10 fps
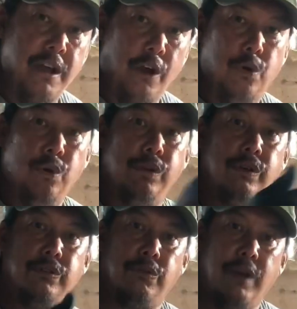their
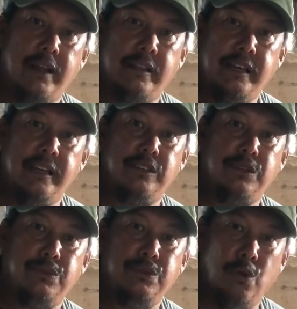cooler directly
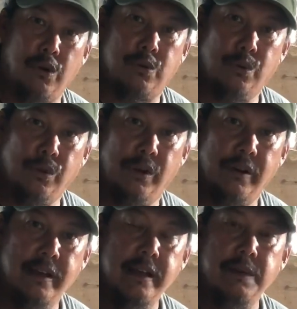into your cooler.
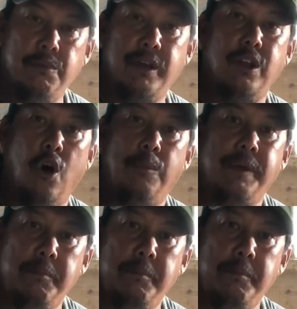Bring it home and